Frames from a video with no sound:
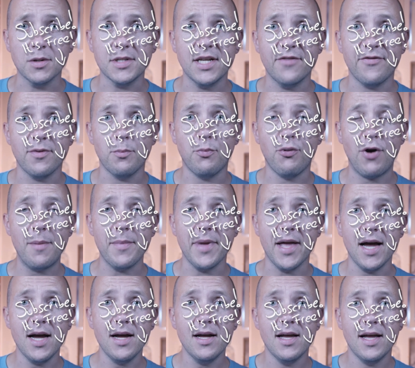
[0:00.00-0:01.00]
want to see if in
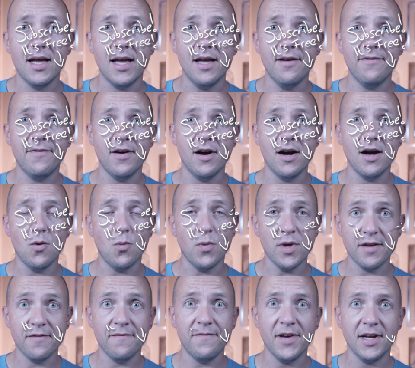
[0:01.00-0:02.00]
Premiere, if
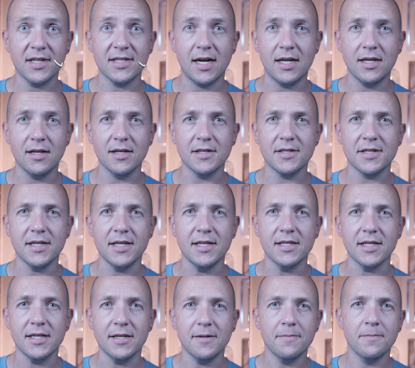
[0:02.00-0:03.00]
we can fix that nice and
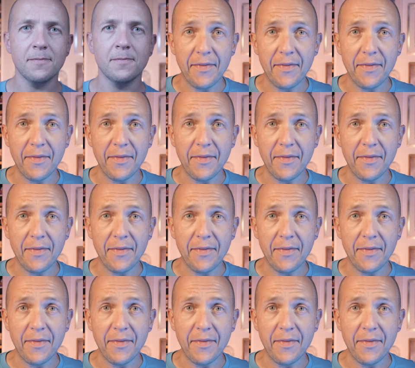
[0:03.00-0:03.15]
easy.